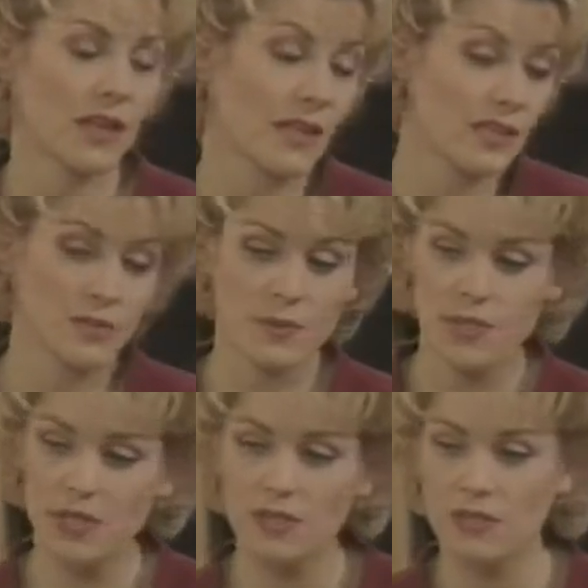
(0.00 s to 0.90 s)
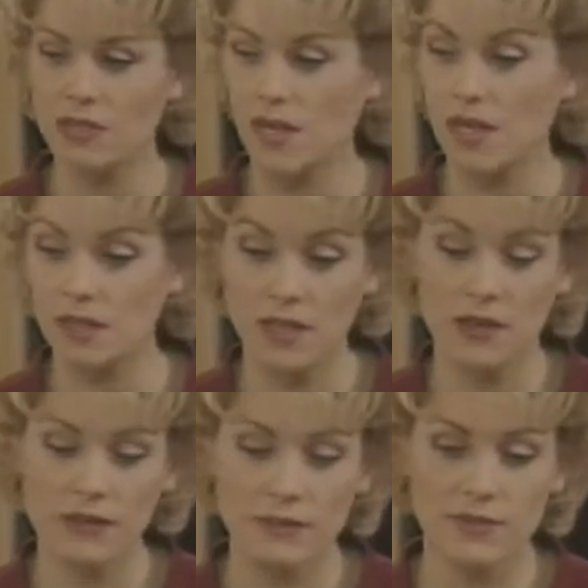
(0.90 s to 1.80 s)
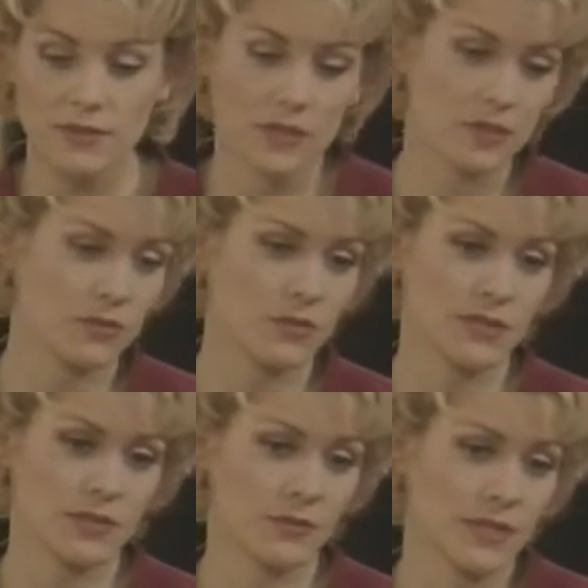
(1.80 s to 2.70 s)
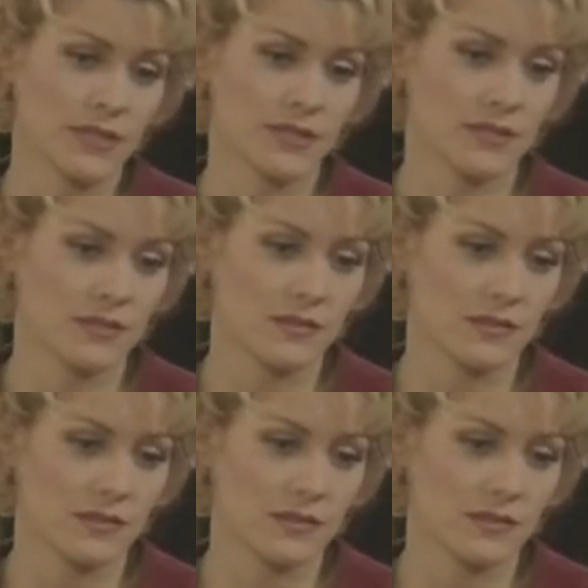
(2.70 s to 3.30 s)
I just wish I knew exactly how I was feeling towards Luis.